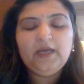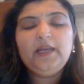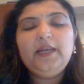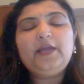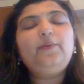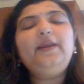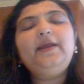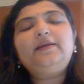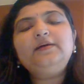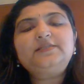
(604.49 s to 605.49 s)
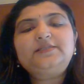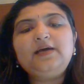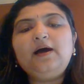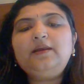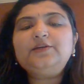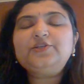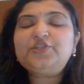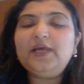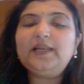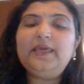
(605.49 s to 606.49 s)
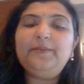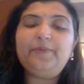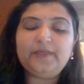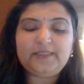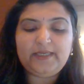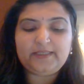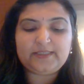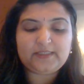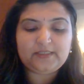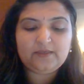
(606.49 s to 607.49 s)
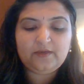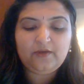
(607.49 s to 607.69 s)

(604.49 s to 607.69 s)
Liquidator star shall keep receipts